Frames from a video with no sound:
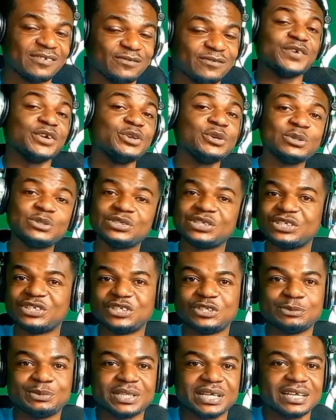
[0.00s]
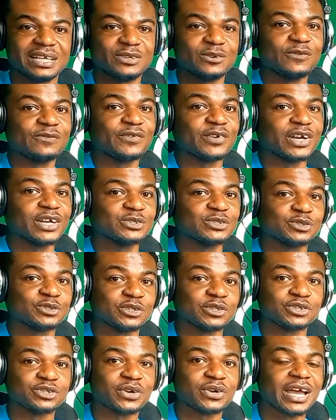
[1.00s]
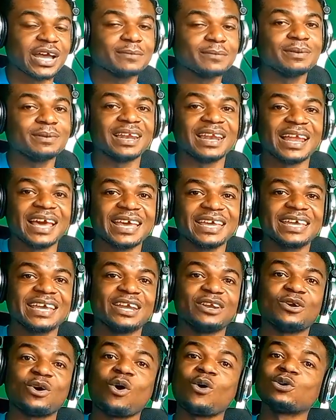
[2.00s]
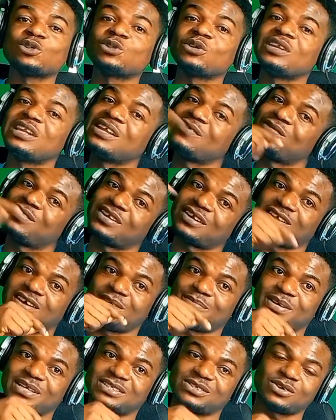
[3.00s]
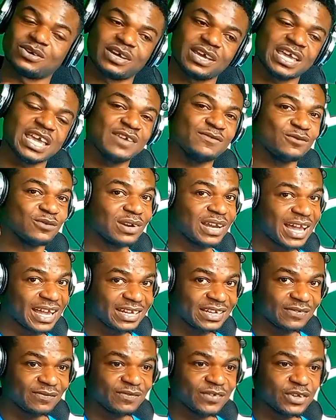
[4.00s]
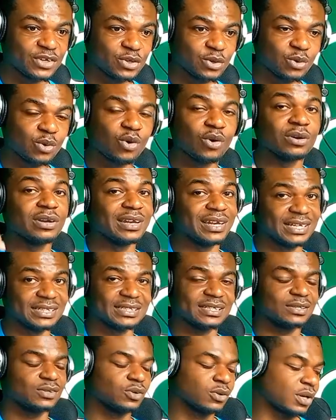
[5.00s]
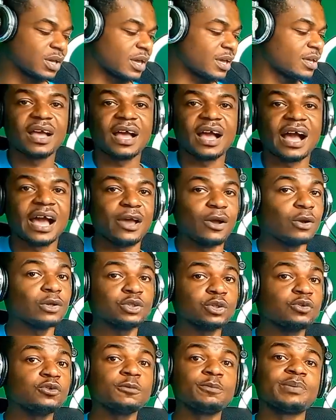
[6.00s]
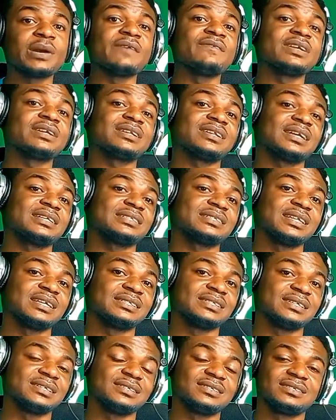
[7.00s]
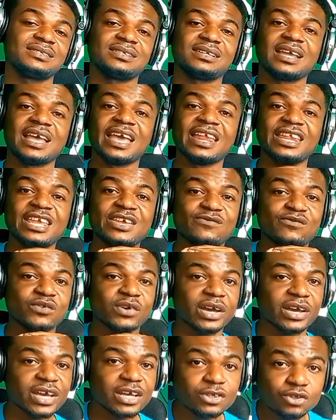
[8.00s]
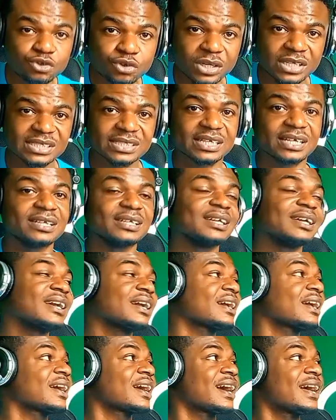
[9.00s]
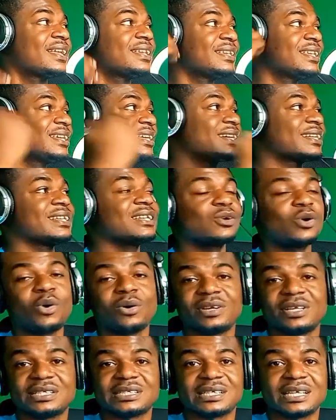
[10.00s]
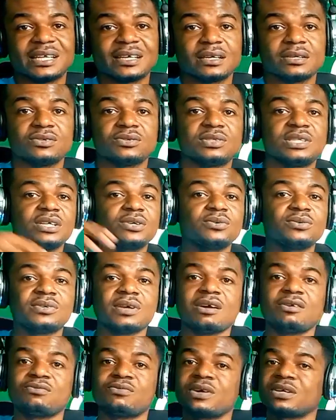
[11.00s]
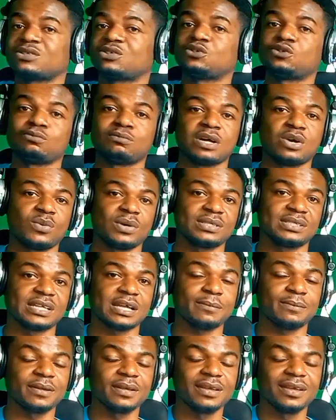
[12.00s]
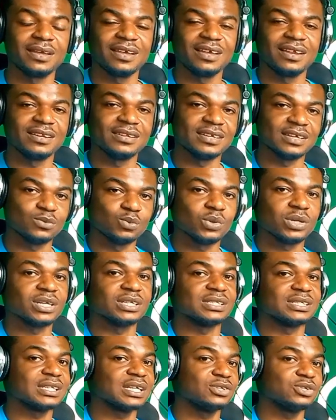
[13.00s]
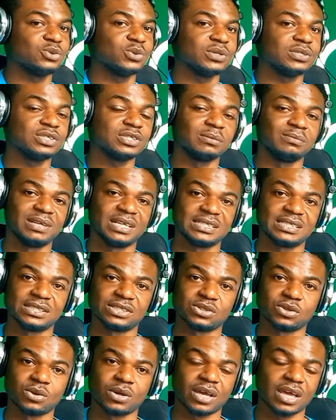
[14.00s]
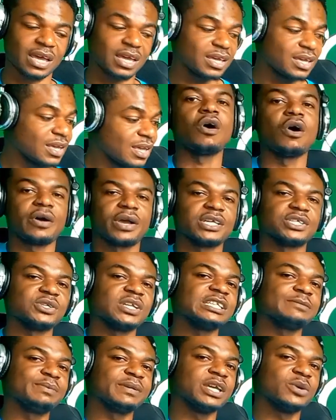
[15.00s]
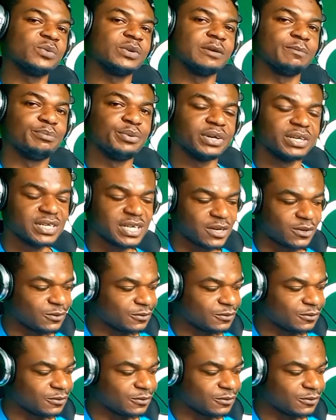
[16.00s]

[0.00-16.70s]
If you're new to this YouTube channel, don't forget to subscribe, like, and also leave in the comment, okay, if you like the video or the lesson, okay. I also do private class lessons, and if you are interested, kindly click on this link. It will take you direct to my WhatsApp. Then we can start doing some lessons, okay. Okay, so let's begin with a breakdown.